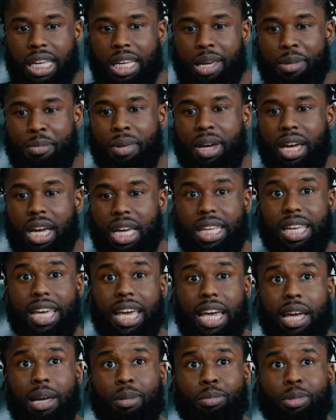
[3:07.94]
Your man
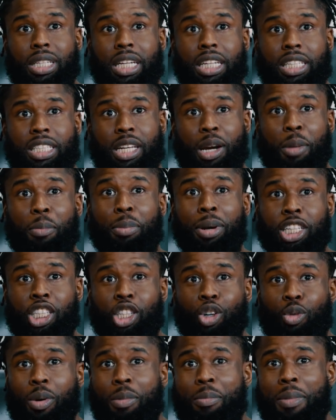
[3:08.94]
Yams is in a picture
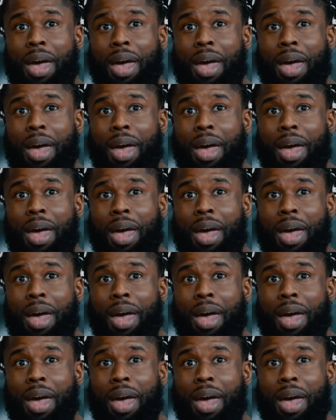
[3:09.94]
with